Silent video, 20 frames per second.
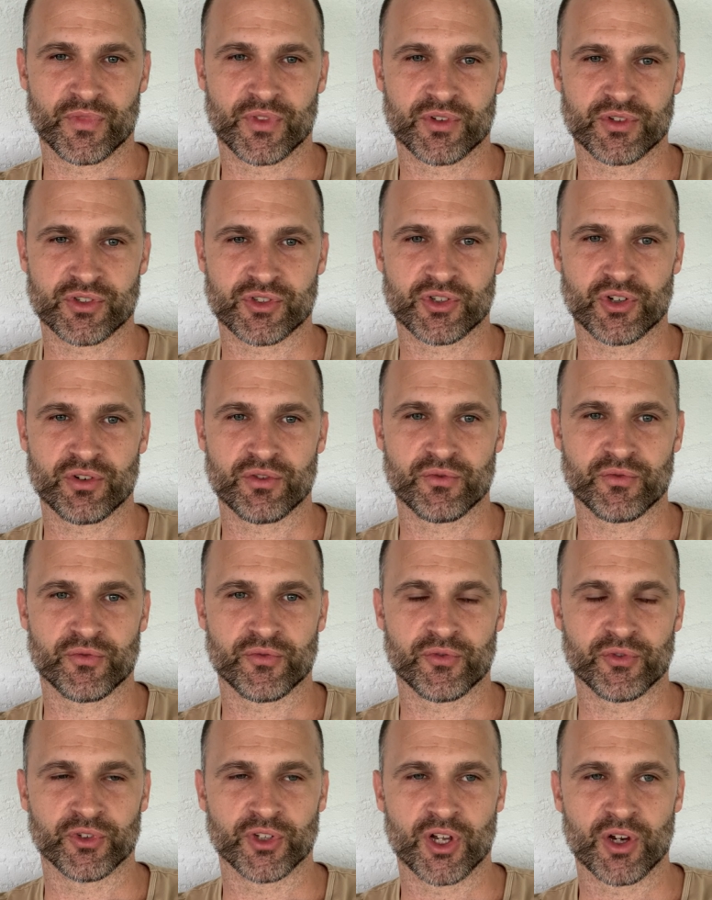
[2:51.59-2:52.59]
There's a certain
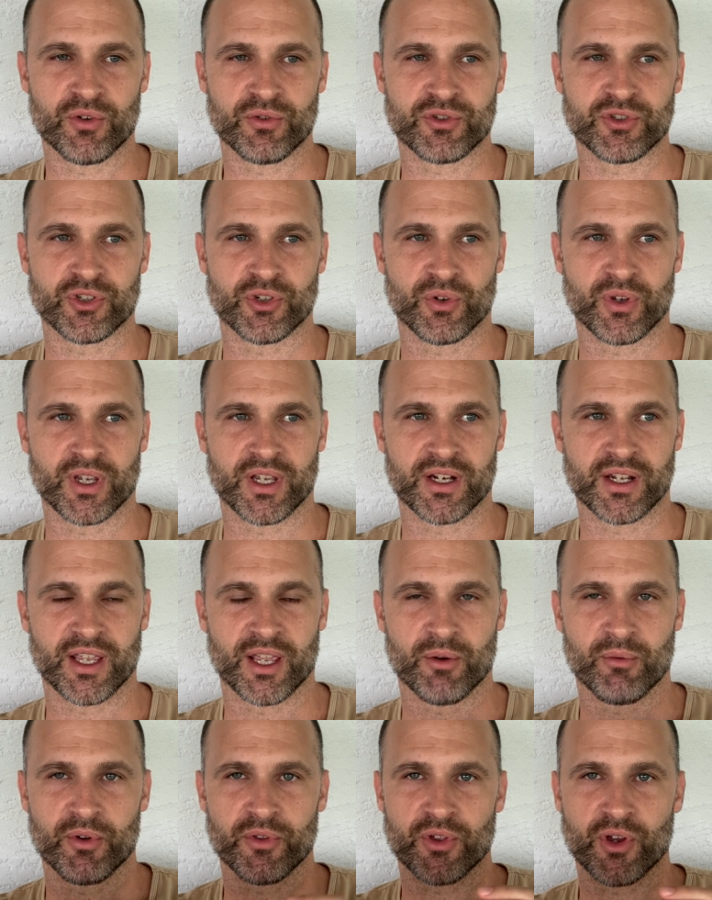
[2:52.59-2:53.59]
flow to it,
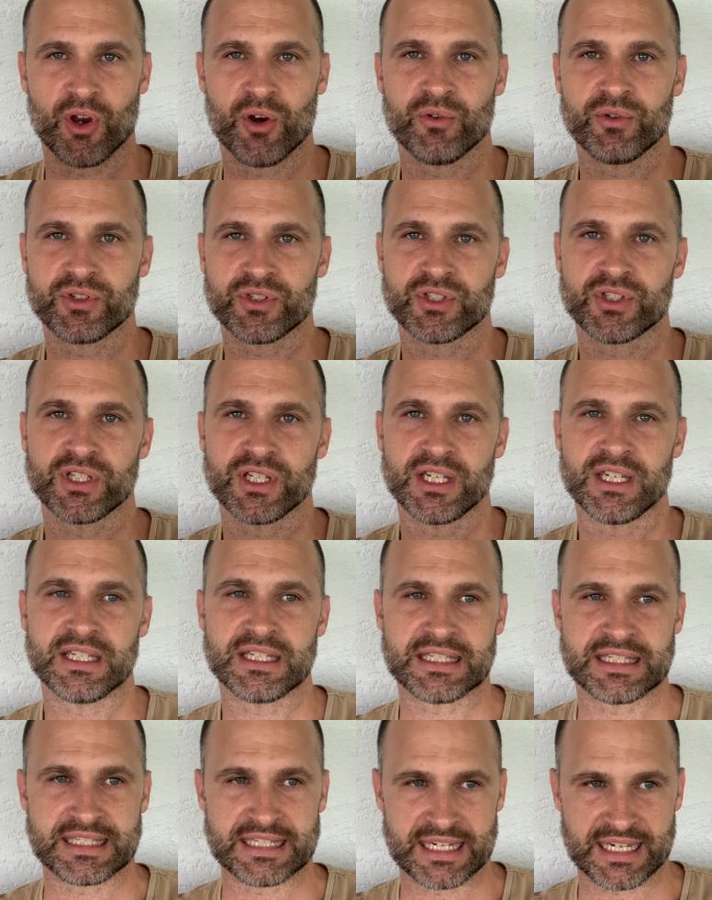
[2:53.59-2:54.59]
and with
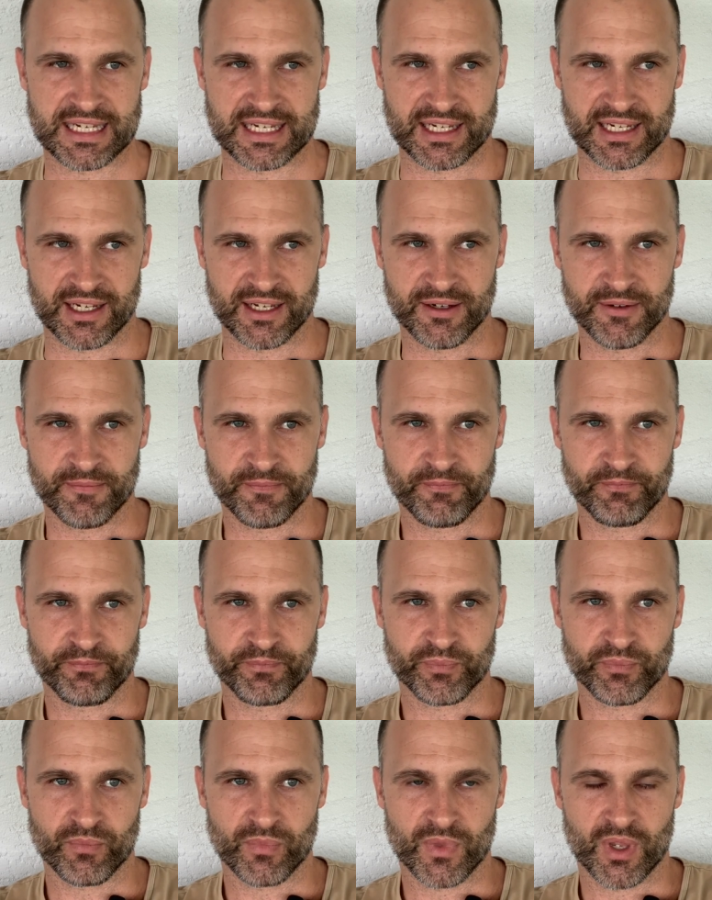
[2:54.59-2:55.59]
OCD,
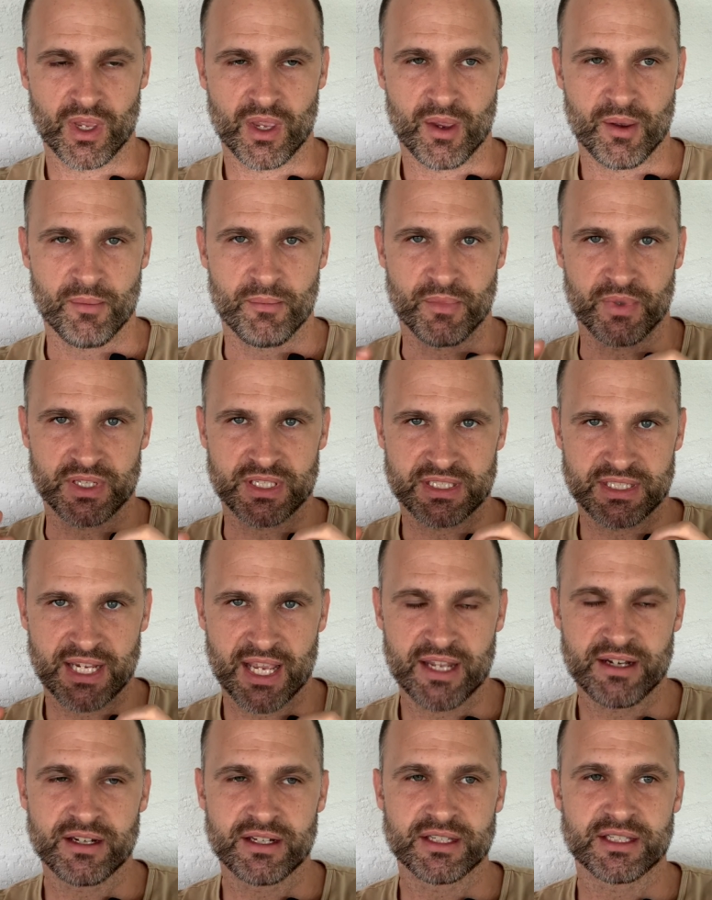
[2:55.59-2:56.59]
the
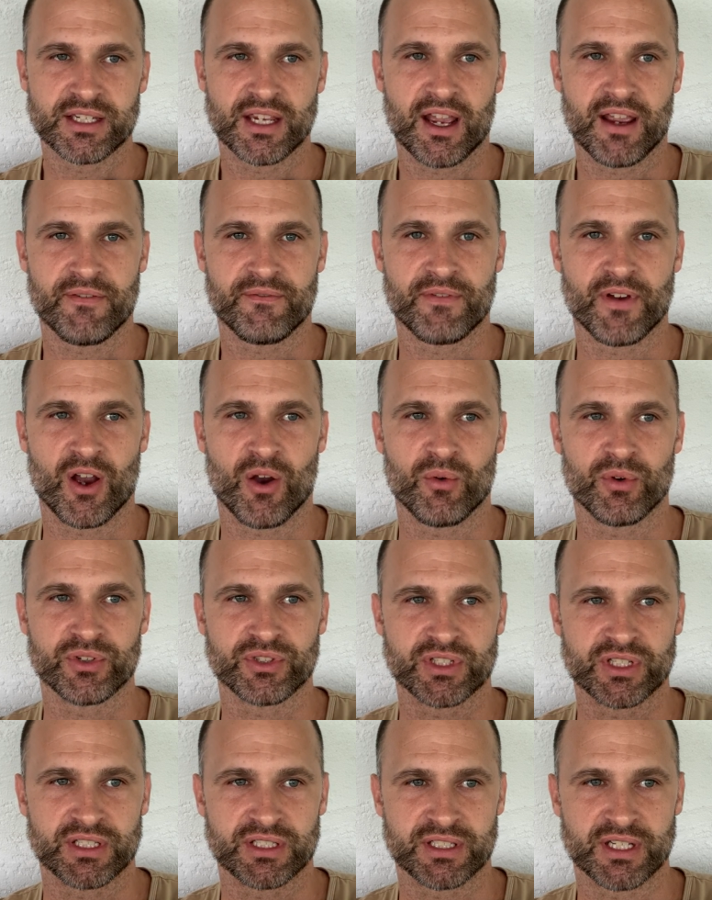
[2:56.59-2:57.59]
tendency I felt
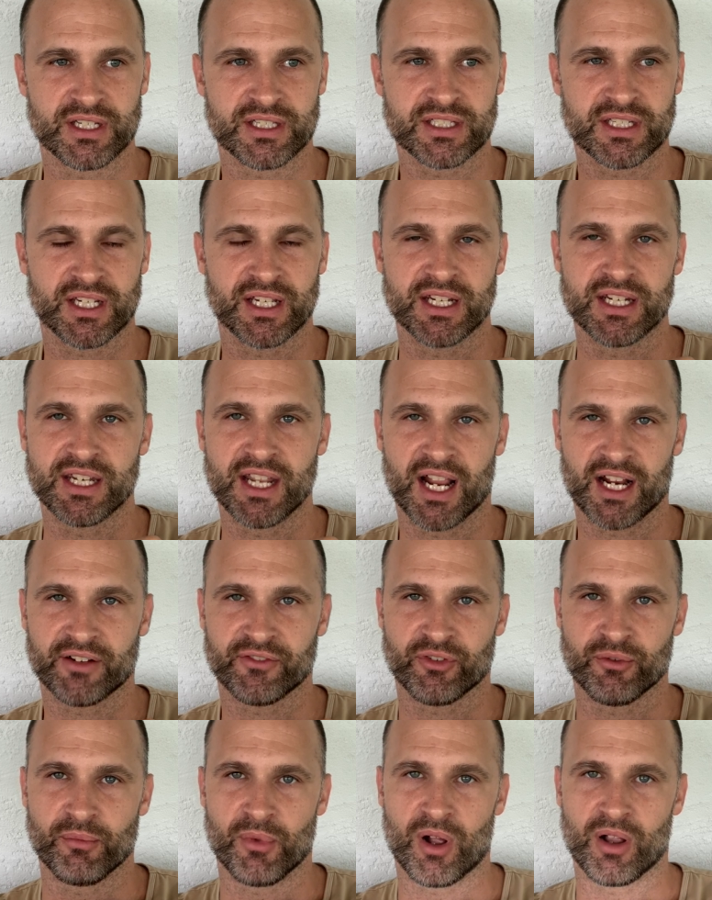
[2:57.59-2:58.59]
was to disconnect
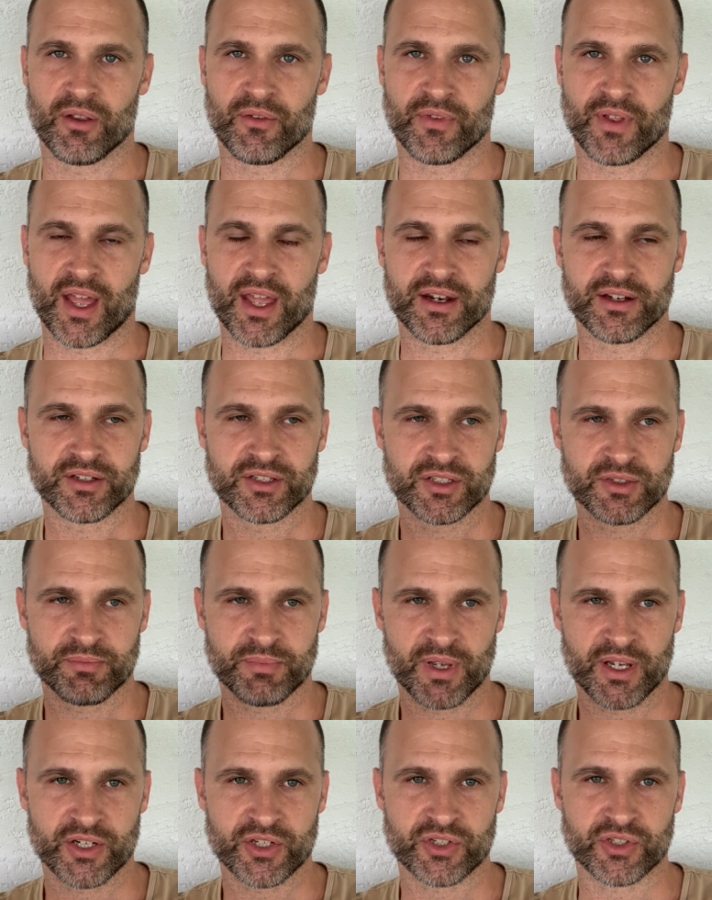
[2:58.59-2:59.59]
from all of that,
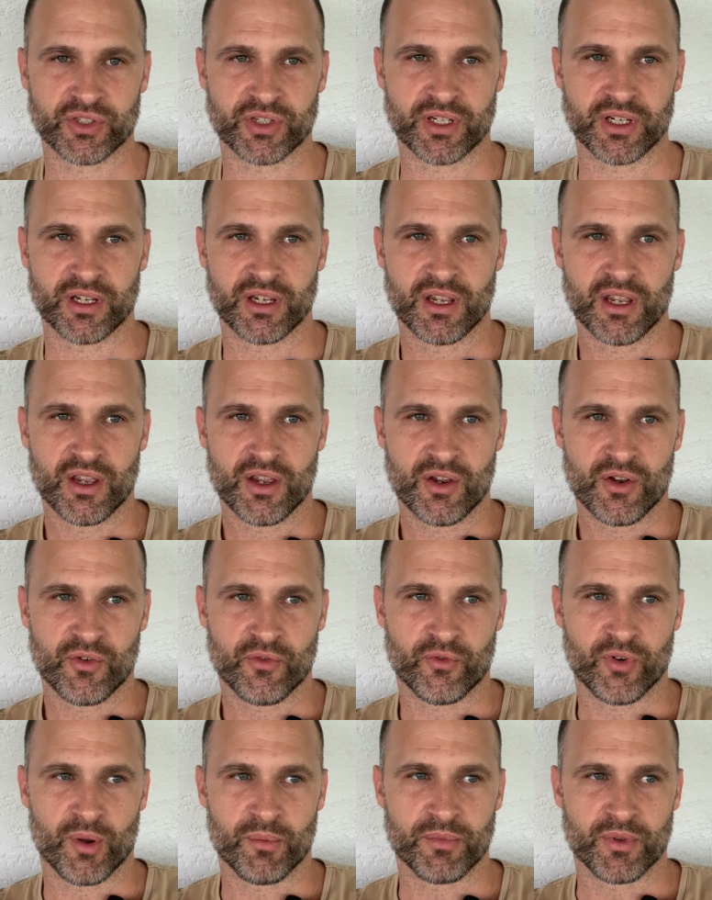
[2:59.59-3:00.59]
especially
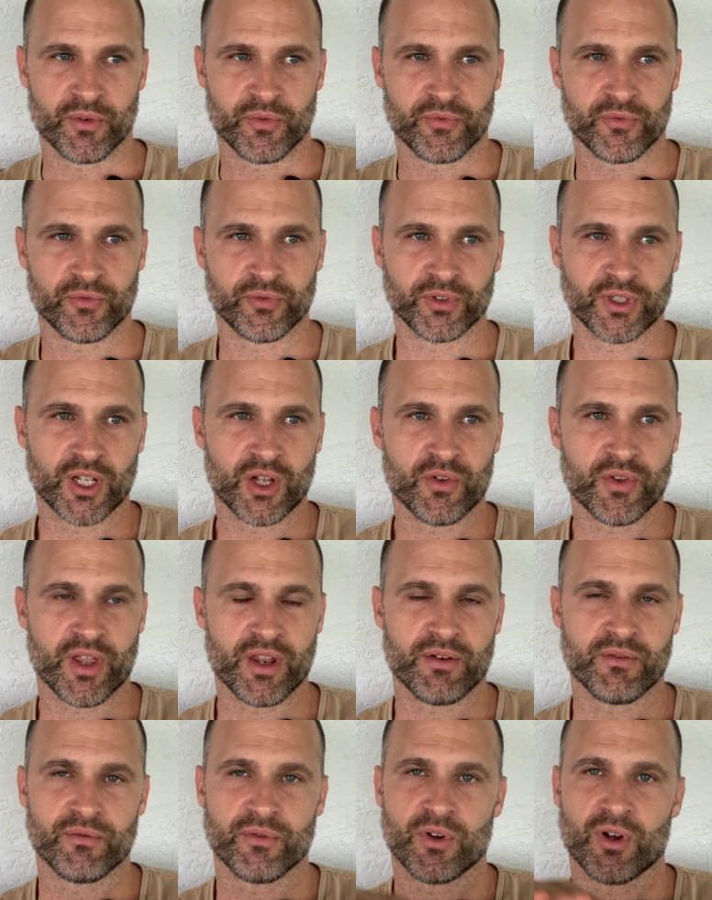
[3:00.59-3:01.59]
from the flow that
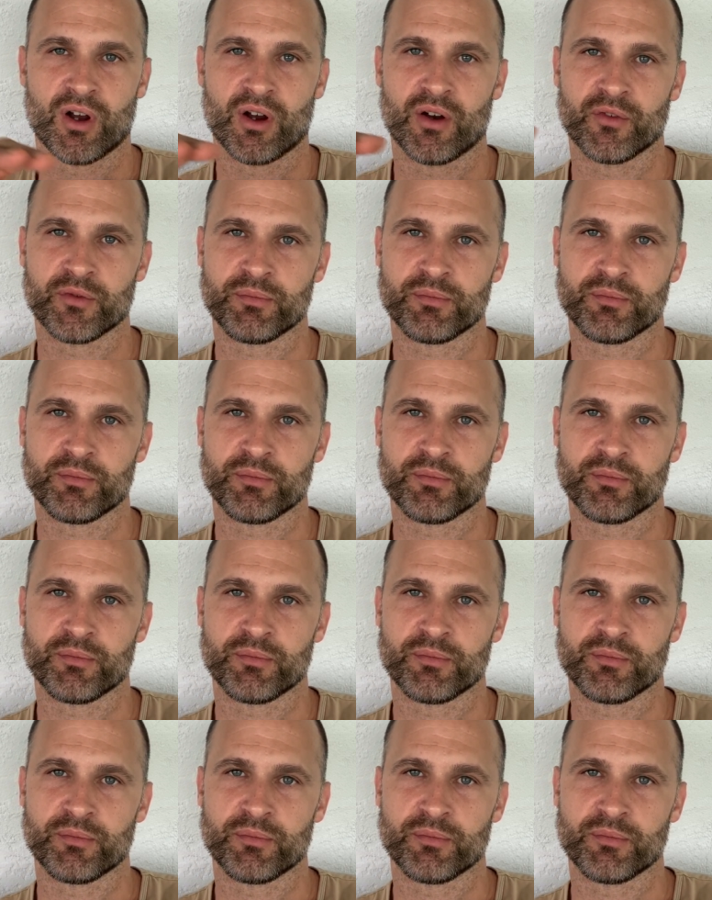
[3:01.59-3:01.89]
involved